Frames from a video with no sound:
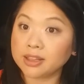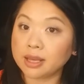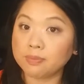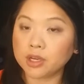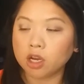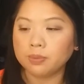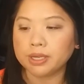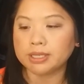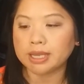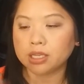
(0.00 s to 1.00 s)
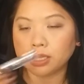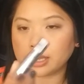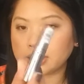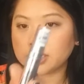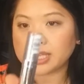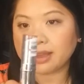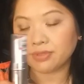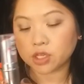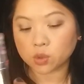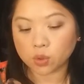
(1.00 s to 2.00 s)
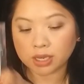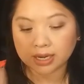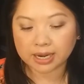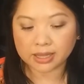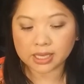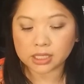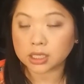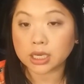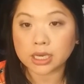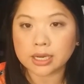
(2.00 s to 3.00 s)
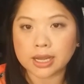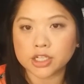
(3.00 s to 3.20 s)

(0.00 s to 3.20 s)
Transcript: let me know because I I just have this one and I think it's good.